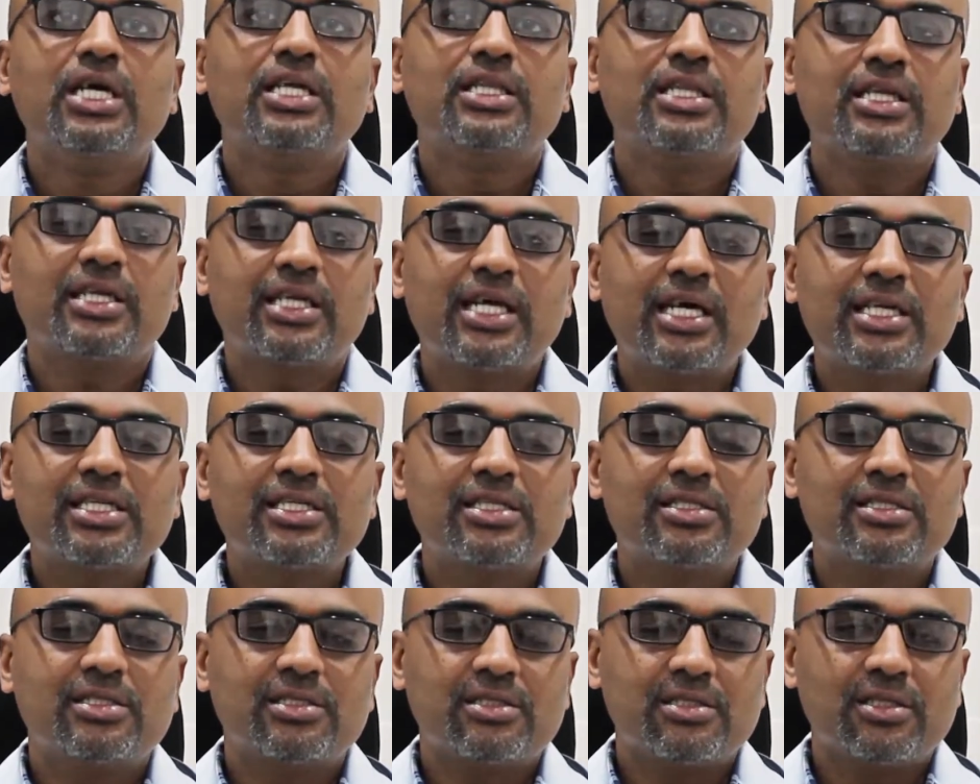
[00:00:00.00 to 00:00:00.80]
There
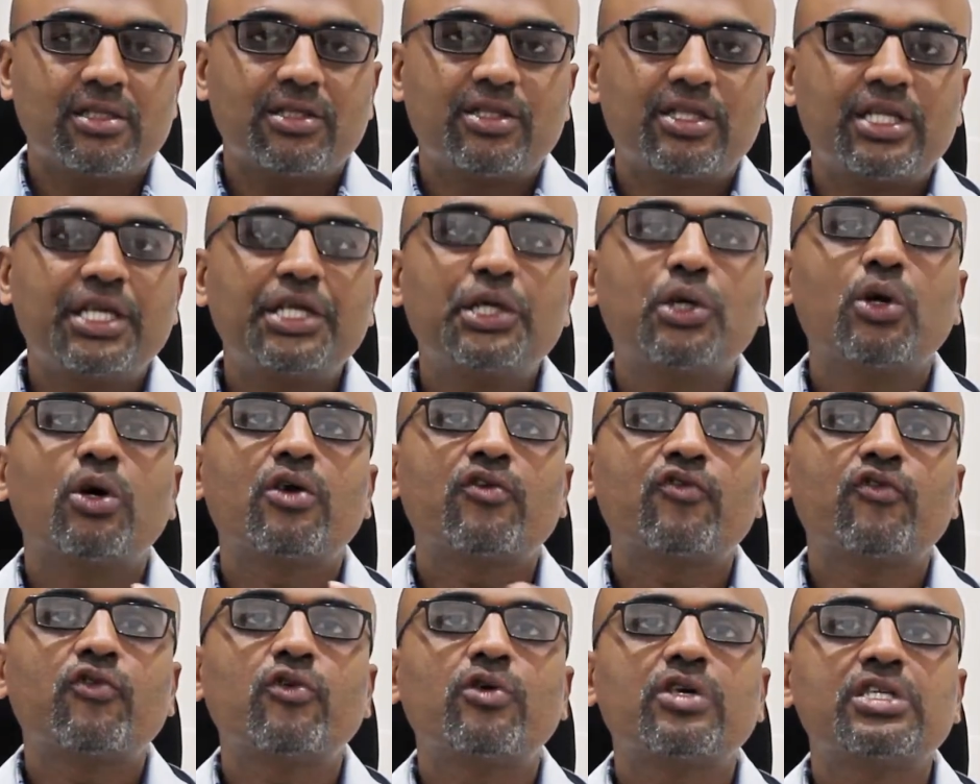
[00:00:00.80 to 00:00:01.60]
are 3
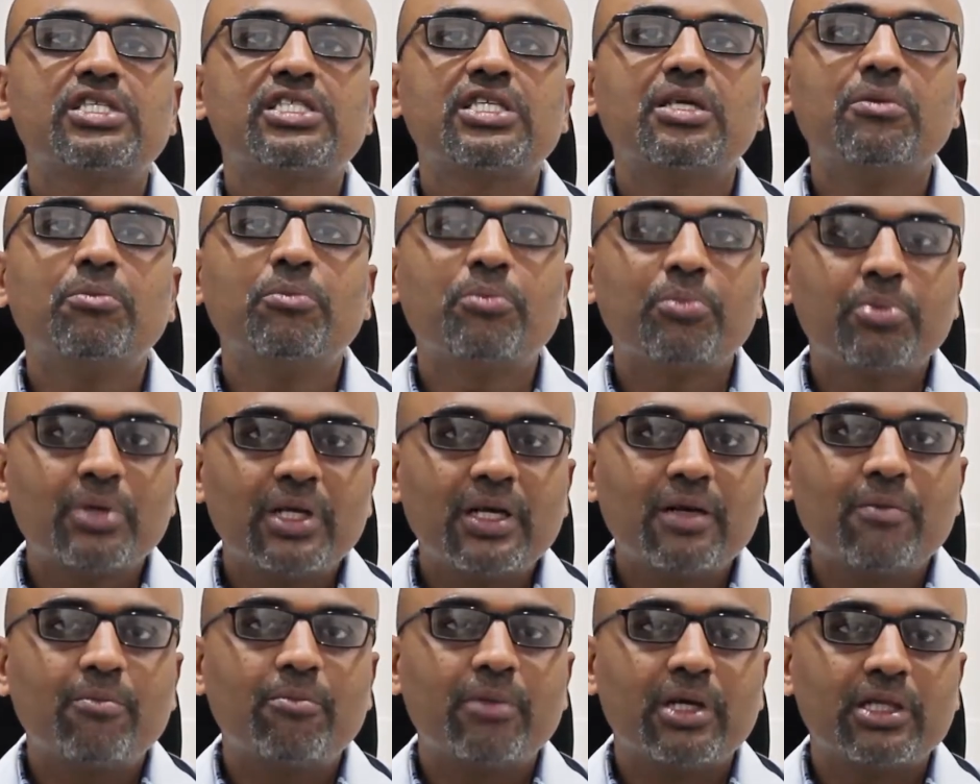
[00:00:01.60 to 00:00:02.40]
or 4
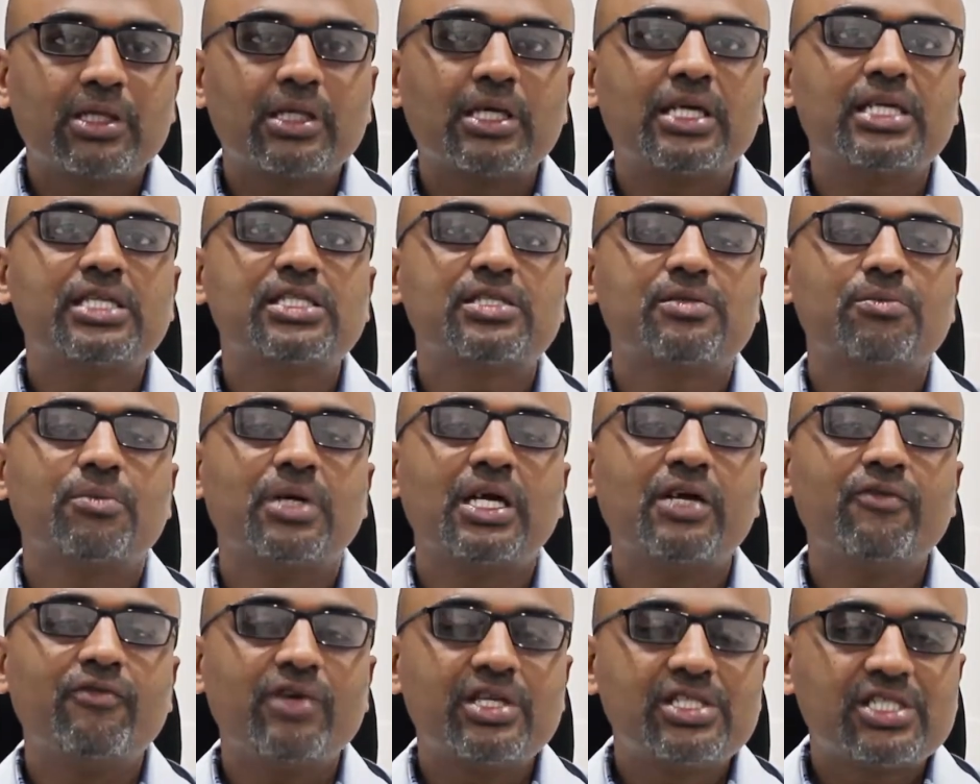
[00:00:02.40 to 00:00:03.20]
simple methods
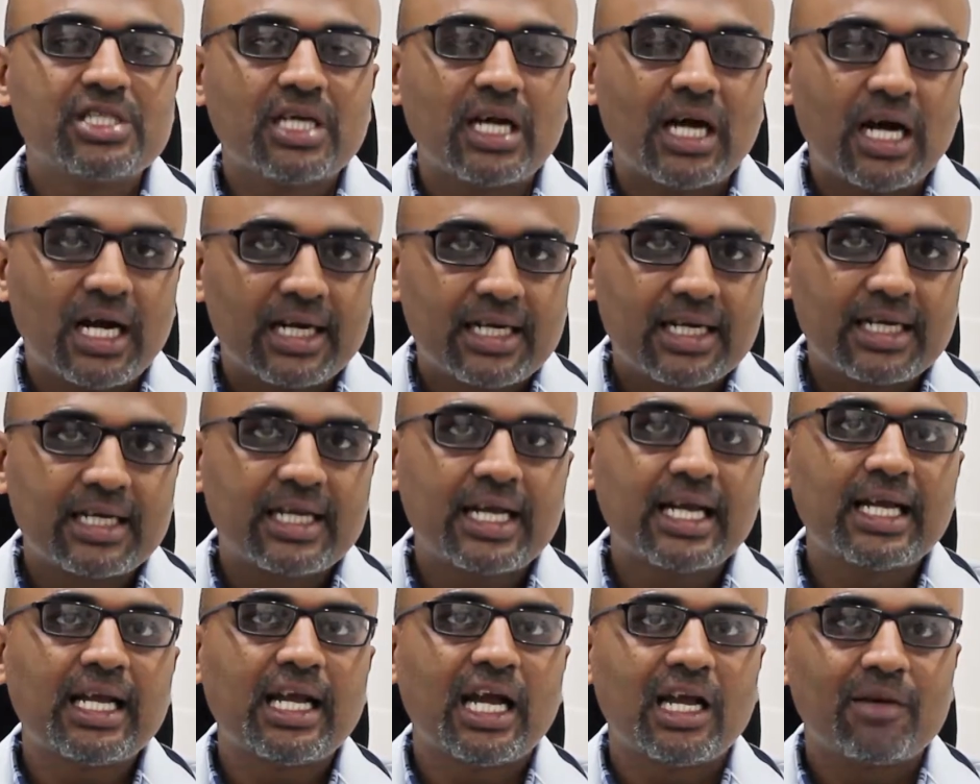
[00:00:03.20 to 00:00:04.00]
by which a heart
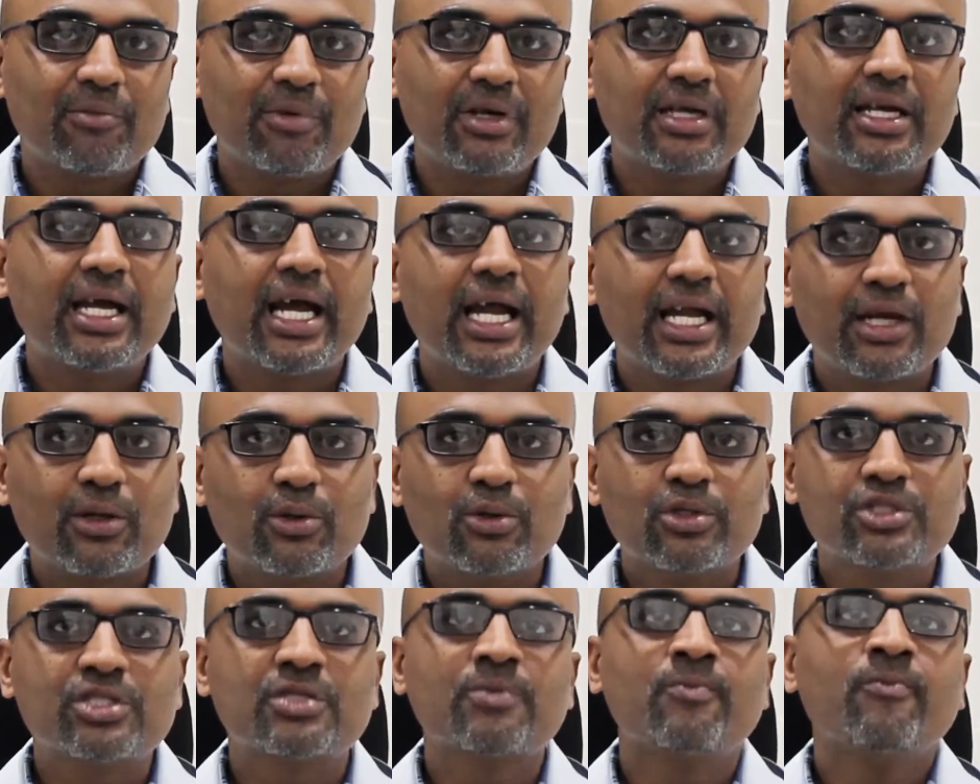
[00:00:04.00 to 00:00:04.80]
attack can be
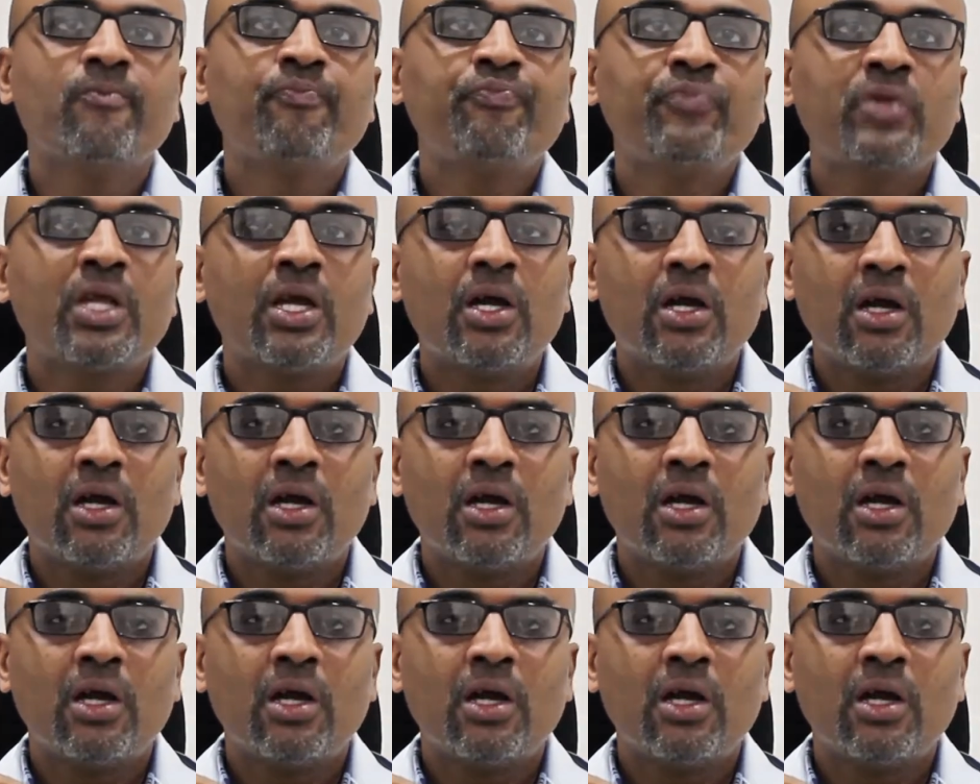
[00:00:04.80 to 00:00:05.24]
diagnosed.